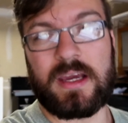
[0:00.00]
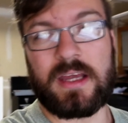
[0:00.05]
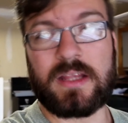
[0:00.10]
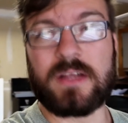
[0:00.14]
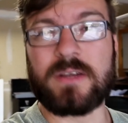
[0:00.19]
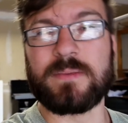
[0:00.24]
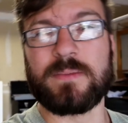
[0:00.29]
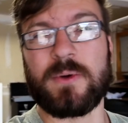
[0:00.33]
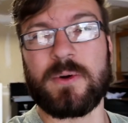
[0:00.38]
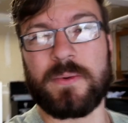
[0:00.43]
and
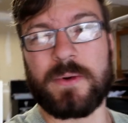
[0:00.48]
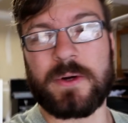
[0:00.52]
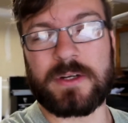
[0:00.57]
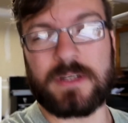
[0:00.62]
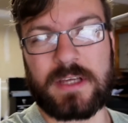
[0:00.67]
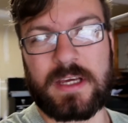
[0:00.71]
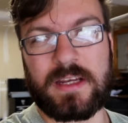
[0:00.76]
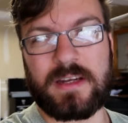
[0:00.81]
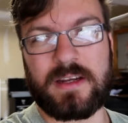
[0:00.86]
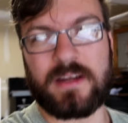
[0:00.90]
there's more
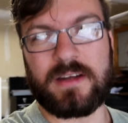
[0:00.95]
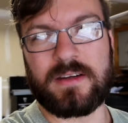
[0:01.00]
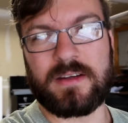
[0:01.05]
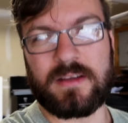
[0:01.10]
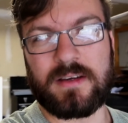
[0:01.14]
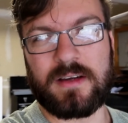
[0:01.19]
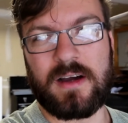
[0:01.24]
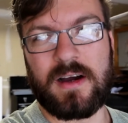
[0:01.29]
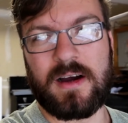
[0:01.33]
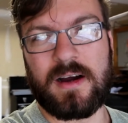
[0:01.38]
work to get done to
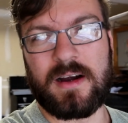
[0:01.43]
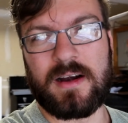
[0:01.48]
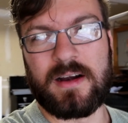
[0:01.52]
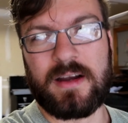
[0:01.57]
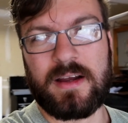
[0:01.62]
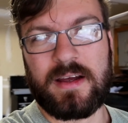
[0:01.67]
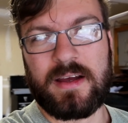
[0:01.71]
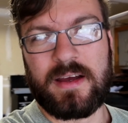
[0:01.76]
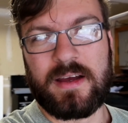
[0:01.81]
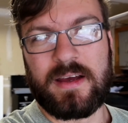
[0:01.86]
the car.